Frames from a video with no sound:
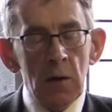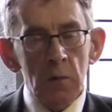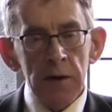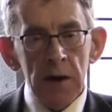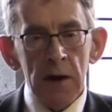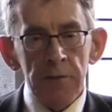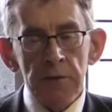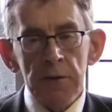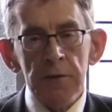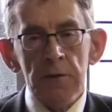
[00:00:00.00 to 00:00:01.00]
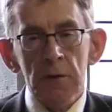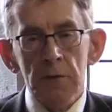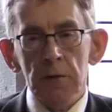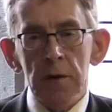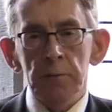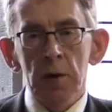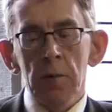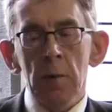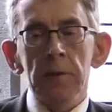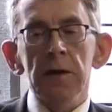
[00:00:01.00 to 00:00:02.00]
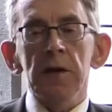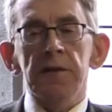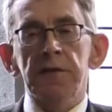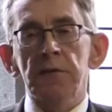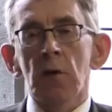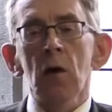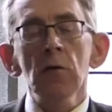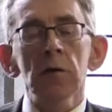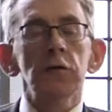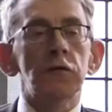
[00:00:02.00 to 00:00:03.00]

we have in this country probably a stronger